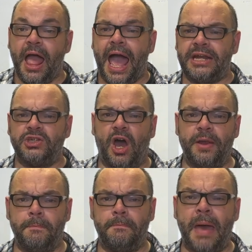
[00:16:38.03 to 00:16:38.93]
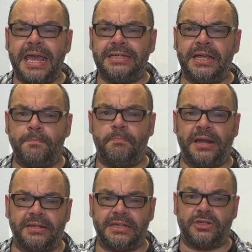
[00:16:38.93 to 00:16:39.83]
and he's got an amazing
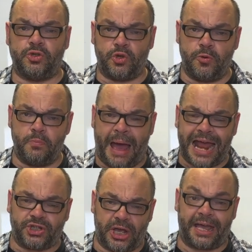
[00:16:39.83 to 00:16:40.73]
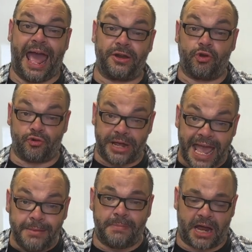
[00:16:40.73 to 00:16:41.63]
ability to do magic and
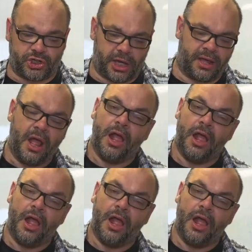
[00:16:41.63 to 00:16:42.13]
create magic